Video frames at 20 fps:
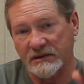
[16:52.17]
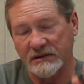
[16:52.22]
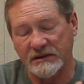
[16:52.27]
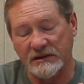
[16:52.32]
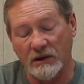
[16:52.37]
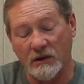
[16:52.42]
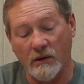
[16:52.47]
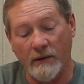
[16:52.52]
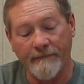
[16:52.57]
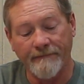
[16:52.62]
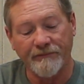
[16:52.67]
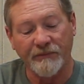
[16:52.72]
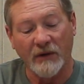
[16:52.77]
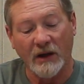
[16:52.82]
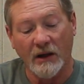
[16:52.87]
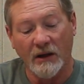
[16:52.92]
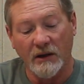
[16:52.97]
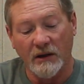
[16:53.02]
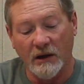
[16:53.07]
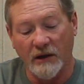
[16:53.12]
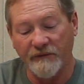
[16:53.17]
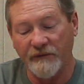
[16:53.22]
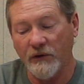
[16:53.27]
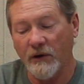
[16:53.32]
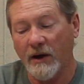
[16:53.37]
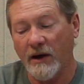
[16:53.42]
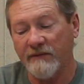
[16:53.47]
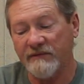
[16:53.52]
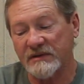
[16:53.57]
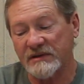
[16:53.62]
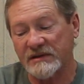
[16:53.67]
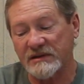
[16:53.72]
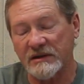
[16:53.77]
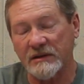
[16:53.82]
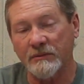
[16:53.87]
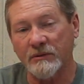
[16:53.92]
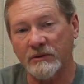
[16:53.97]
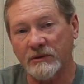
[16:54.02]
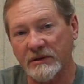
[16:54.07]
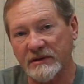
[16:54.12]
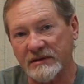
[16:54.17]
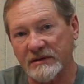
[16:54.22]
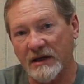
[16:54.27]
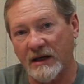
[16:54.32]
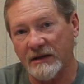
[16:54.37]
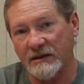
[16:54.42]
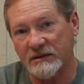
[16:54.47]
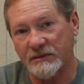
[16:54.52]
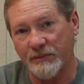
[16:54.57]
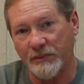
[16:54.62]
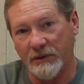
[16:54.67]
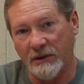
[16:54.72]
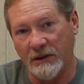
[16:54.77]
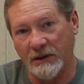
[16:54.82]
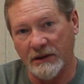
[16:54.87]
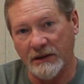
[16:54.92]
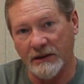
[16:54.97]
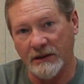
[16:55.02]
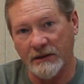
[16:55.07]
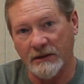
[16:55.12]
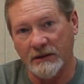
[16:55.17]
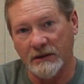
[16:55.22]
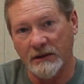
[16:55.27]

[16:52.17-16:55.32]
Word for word: So, if you have a similar size plane,